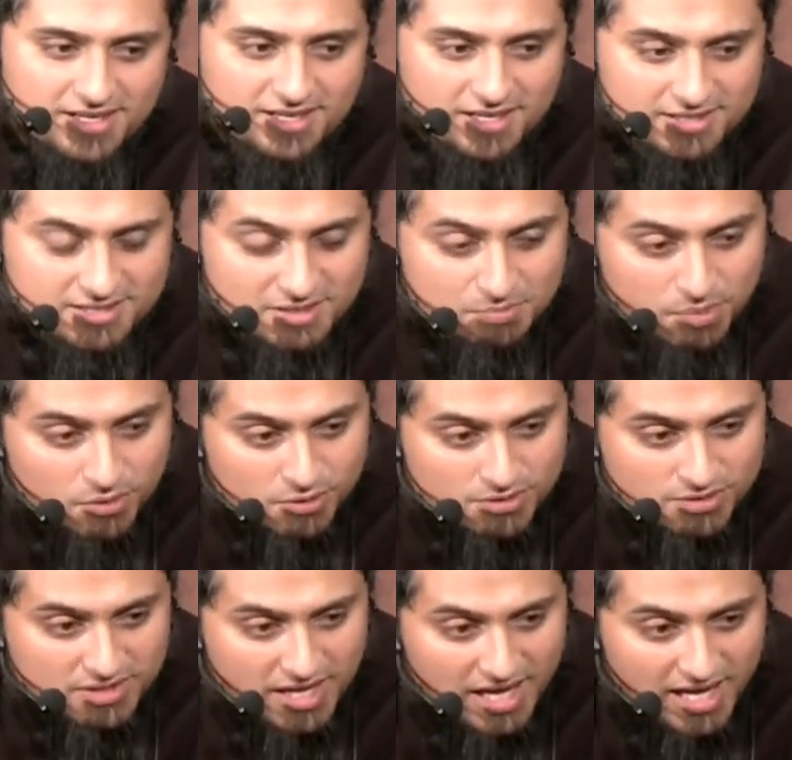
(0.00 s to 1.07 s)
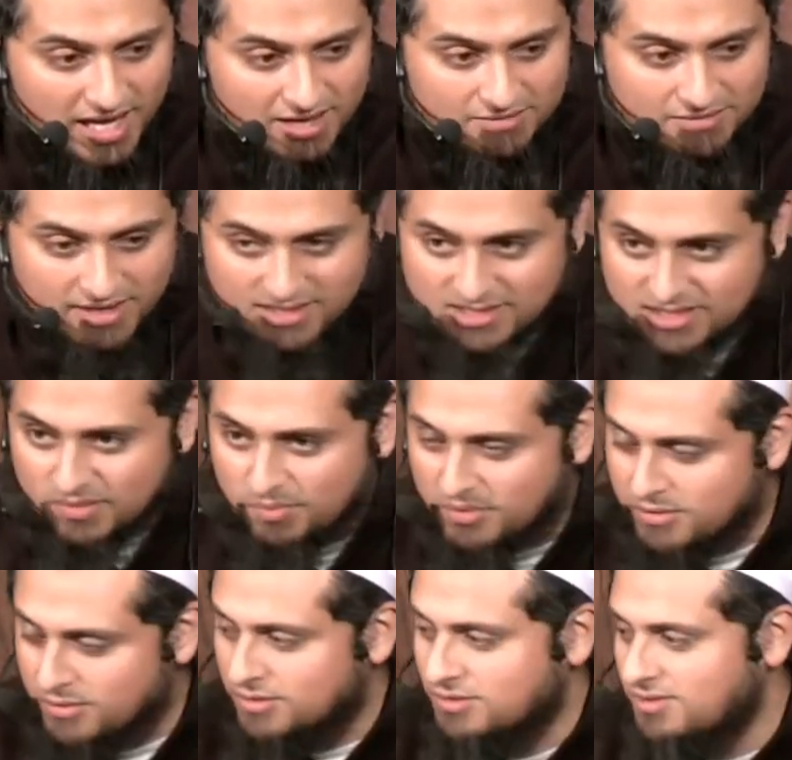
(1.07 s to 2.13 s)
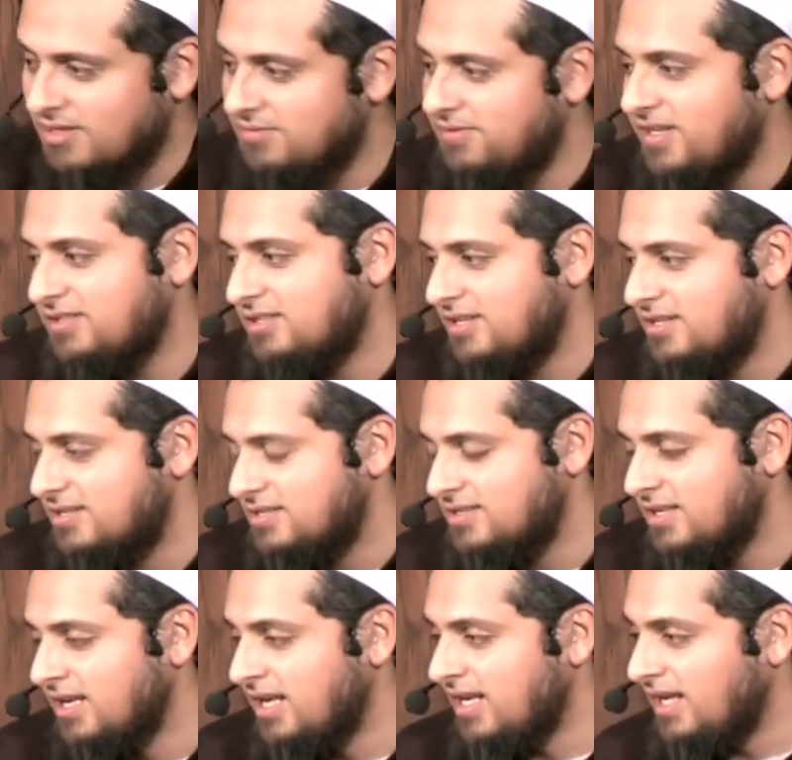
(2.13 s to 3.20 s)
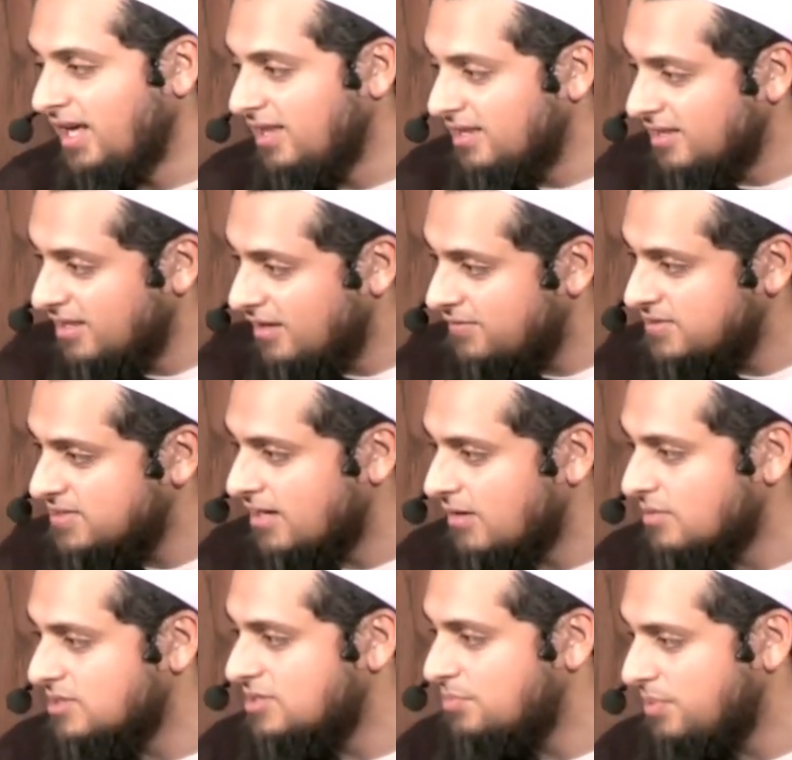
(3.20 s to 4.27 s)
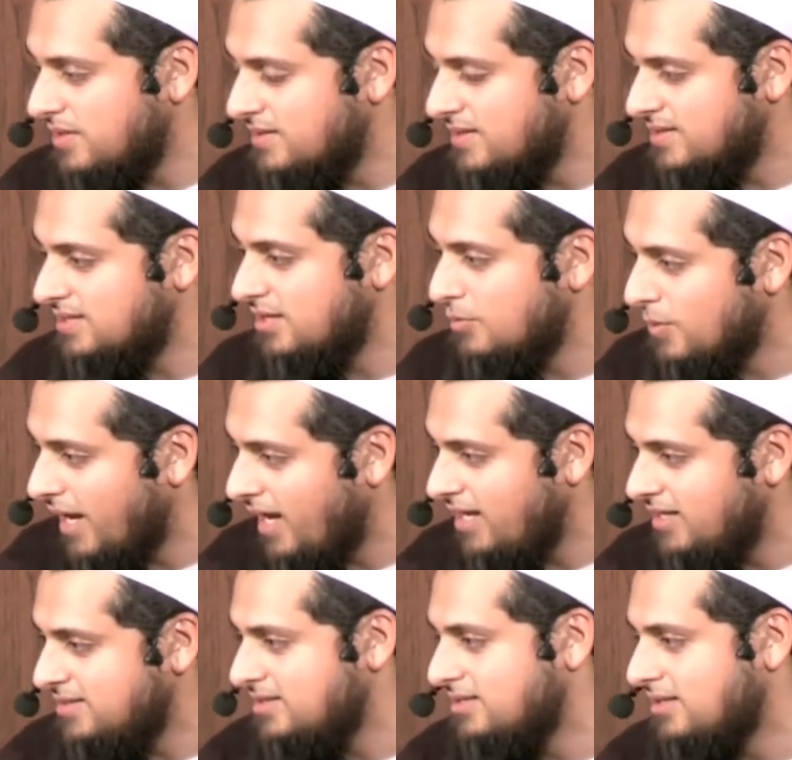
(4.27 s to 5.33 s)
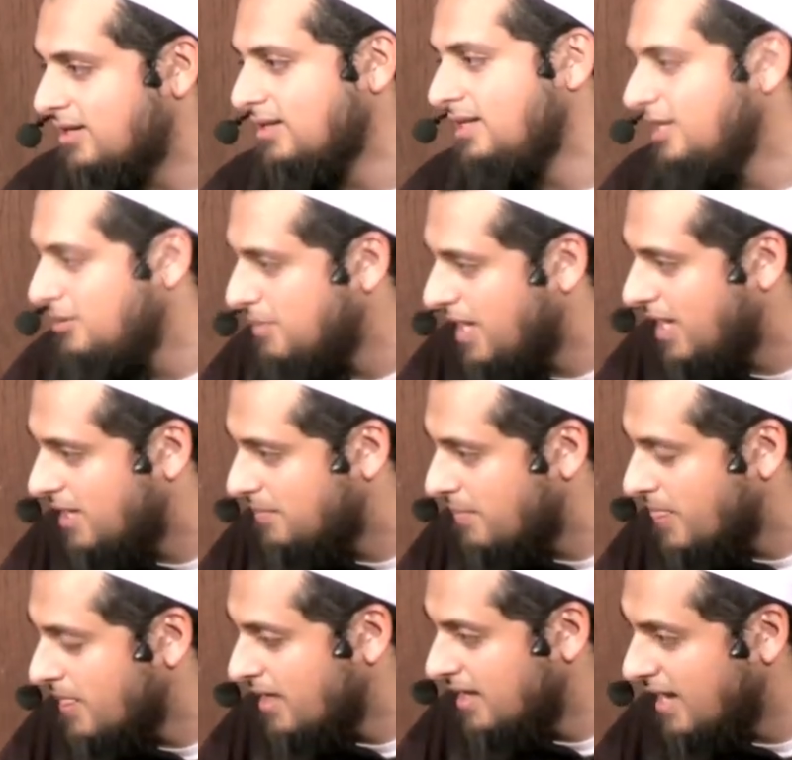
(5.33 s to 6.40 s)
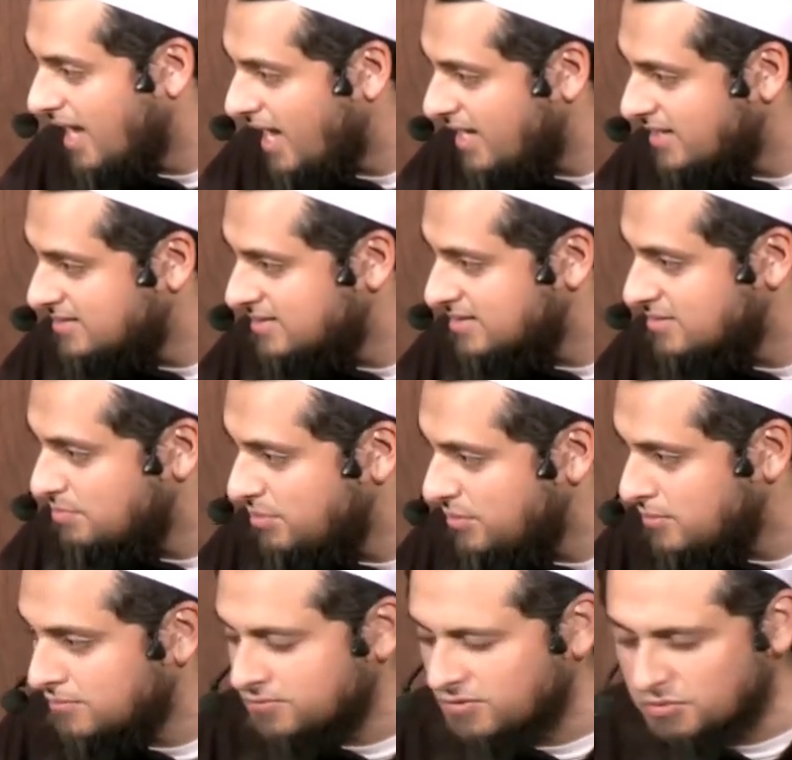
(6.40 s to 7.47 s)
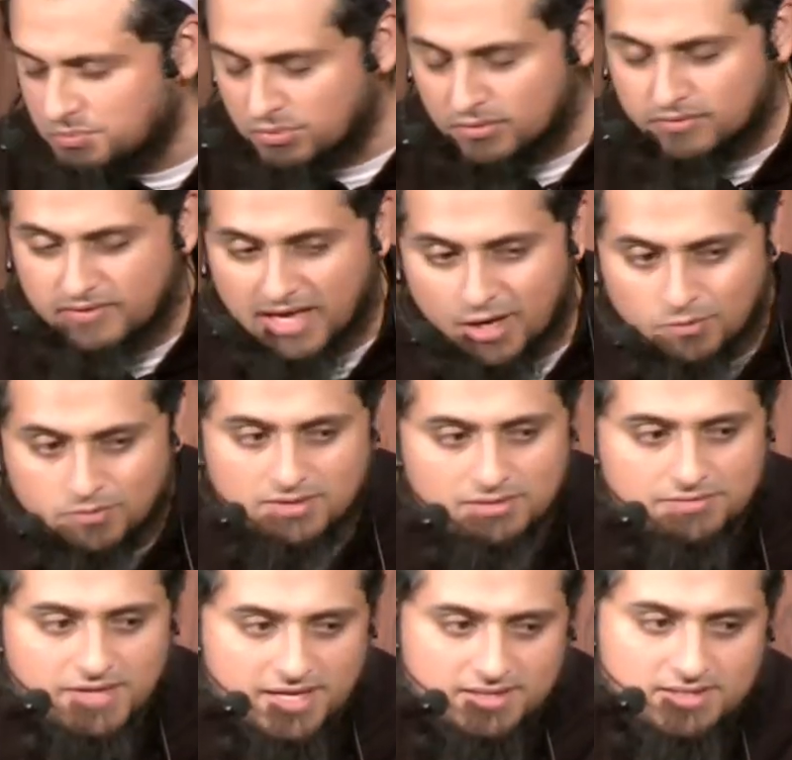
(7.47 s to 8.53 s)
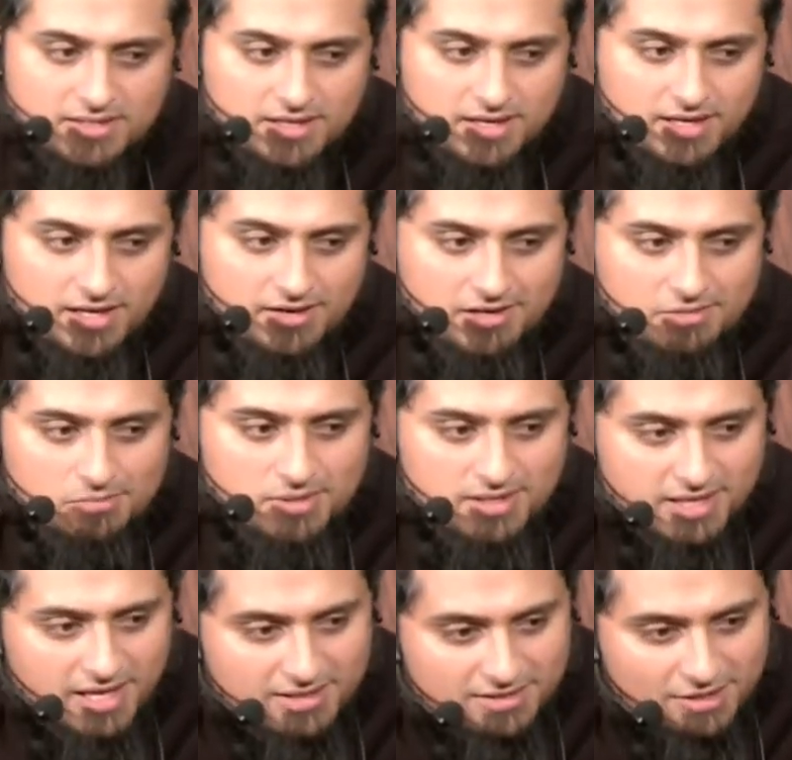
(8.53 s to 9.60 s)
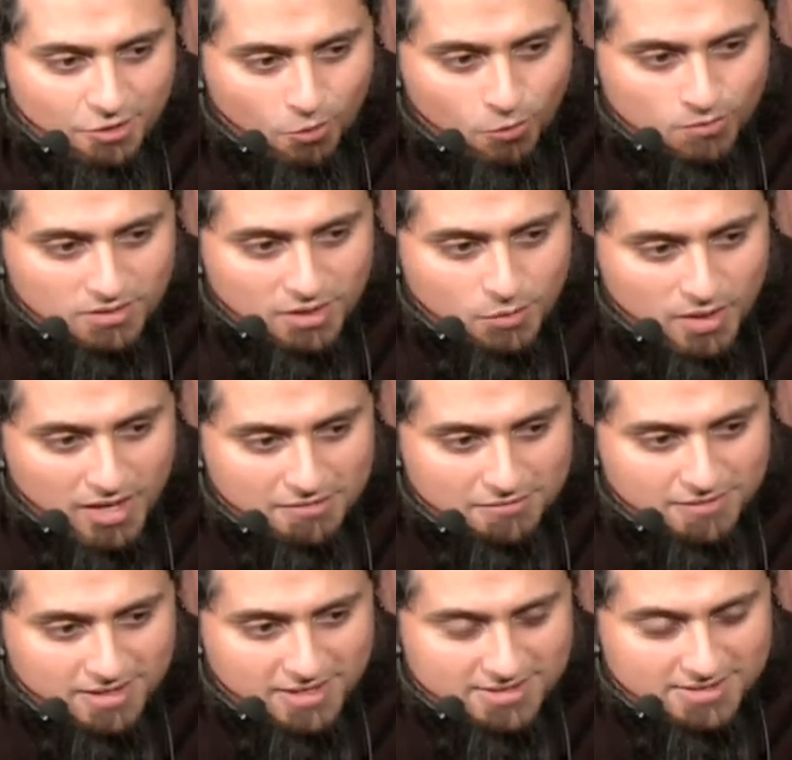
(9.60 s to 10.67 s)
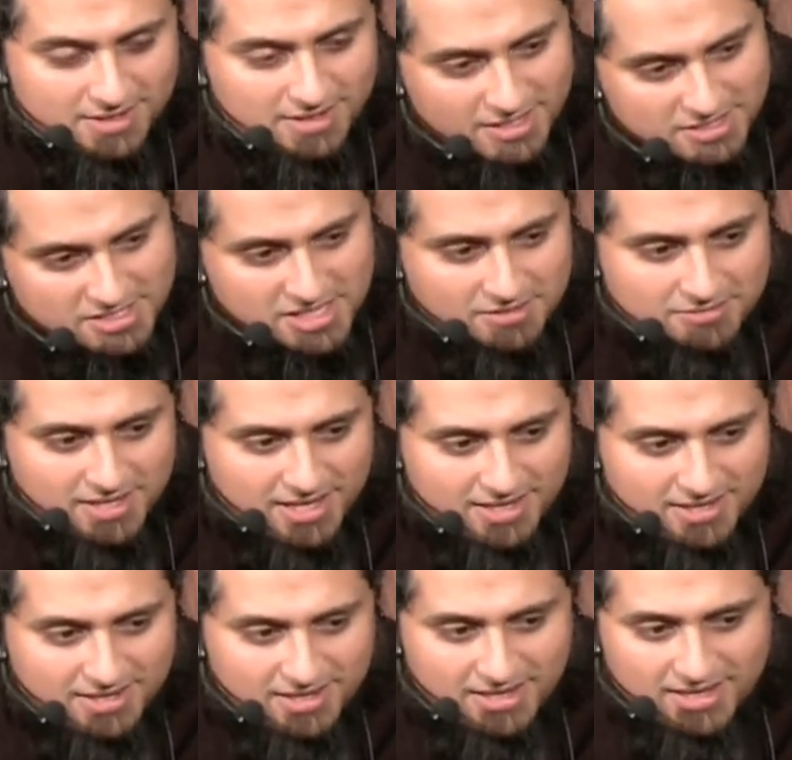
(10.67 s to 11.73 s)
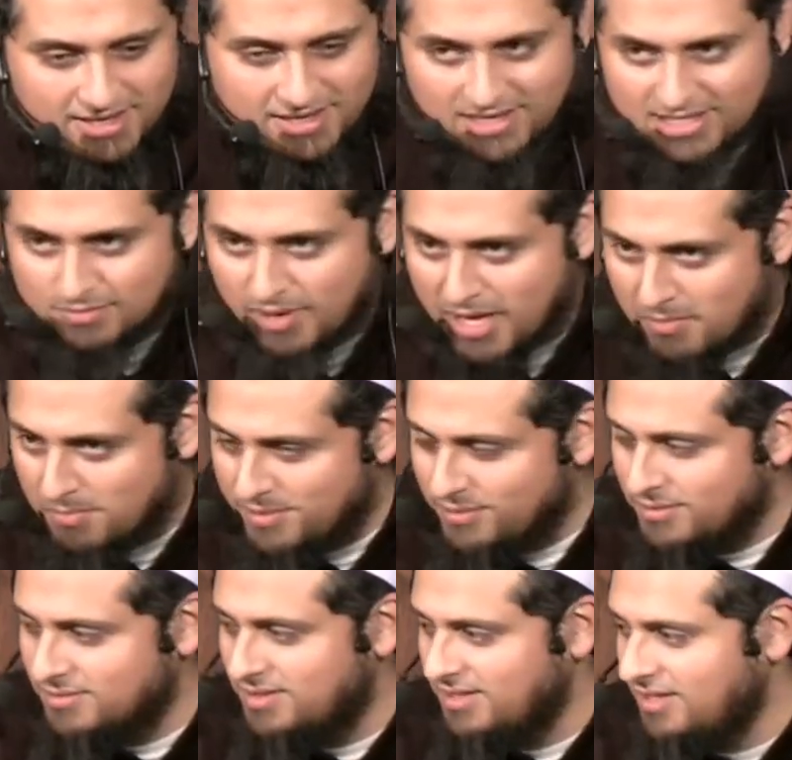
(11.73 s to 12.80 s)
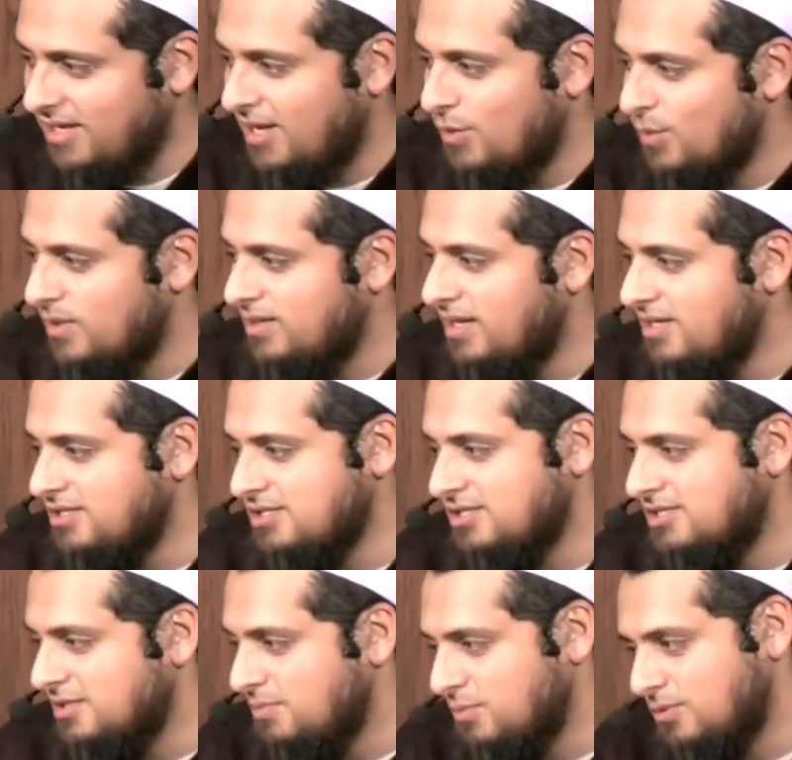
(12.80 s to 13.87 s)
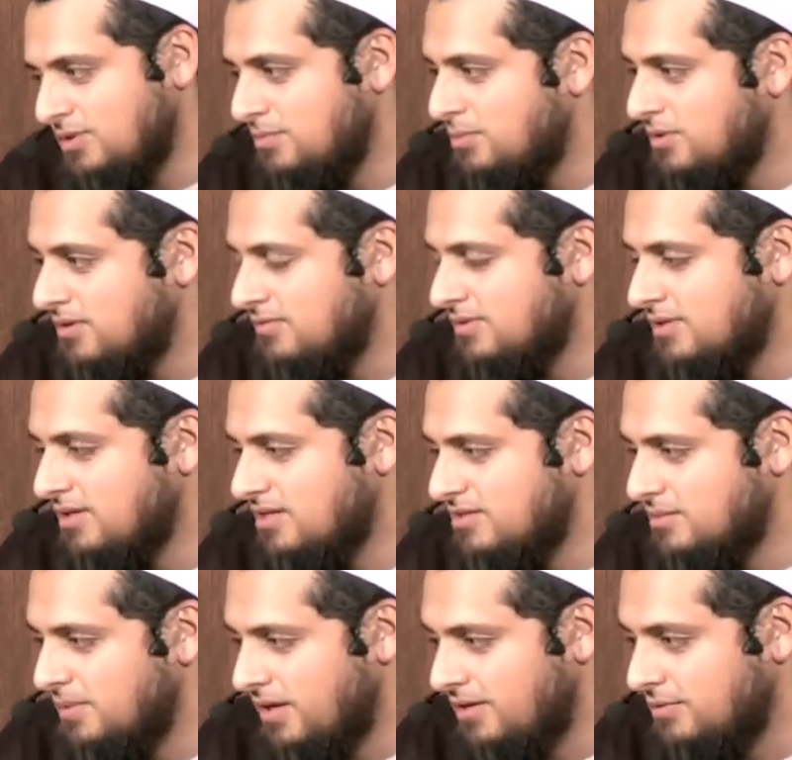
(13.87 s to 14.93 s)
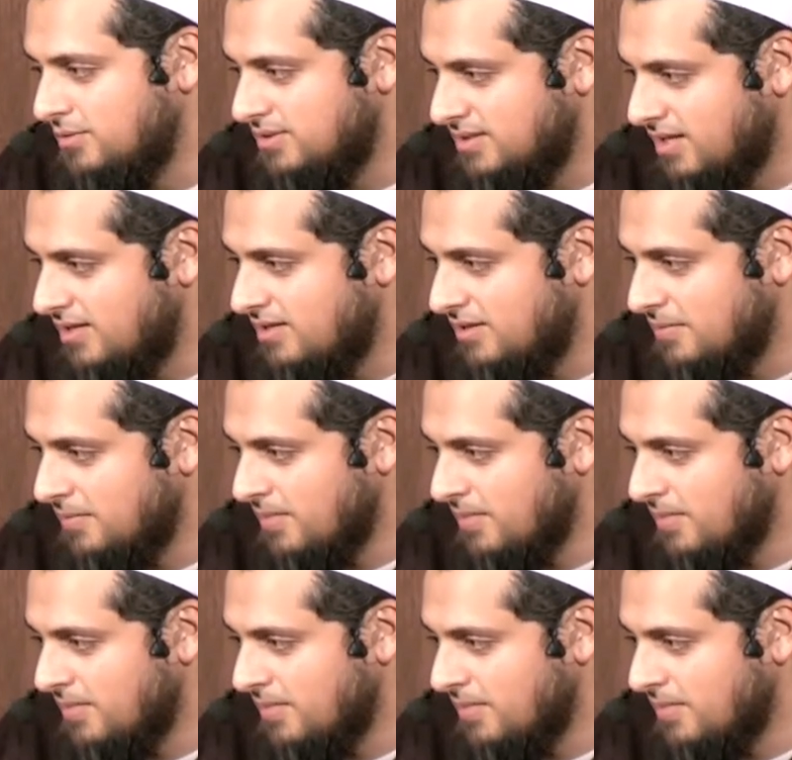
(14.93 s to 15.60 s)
It's supposed to have a spiritual effect on us. It lifts our spirits, it raises our iman. It has this beautiful, profound effect. But again, the only way for us to achieve that is by building a relationship with the Book of Allah subhanahu wa ta'ala.